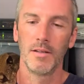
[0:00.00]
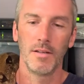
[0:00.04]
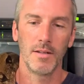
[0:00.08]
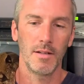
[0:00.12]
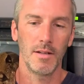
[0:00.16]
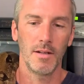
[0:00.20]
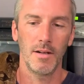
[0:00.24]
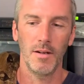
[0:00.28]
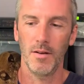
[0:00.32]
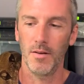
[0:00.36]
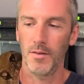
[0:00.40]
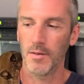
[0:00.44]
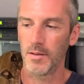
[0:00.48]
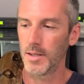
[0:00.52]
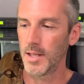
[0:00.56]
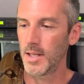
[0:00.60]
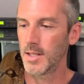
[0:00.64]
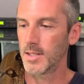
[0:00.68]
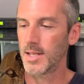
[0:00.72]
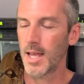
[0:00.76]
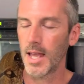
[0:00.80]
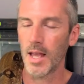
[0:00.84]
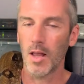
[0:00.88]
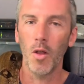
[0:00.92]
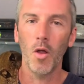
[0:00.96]
You know, didn't
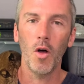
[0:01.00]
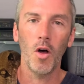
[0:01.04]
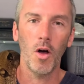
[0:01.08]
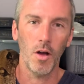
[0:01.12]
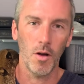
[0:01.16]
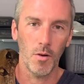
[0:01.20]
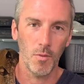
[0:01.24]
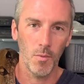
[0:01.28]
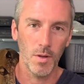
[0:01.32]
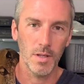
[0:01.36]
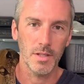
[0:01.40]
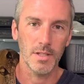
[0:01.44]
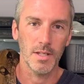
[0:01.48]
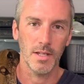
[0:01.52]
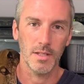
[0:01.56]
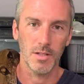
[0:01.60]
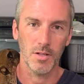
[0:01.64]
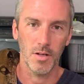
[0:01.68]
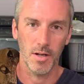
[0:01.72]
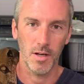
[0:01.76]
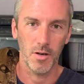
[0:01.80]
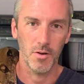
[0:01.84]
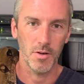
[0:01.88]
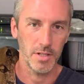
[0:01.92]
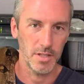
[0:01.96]
take long once I
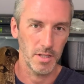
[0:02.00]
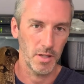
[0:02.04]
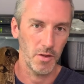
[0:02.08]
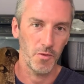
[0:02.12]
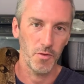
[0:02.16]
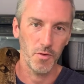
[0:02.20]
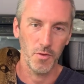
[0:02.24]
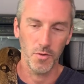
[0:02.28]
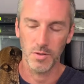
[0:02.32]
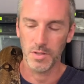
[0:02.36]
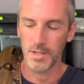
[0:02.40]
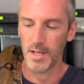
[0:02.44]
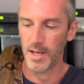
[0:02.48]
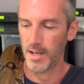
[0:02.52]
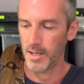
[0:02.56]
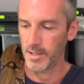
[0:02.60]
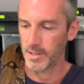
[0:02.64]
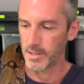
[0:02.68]
started increasing the food size.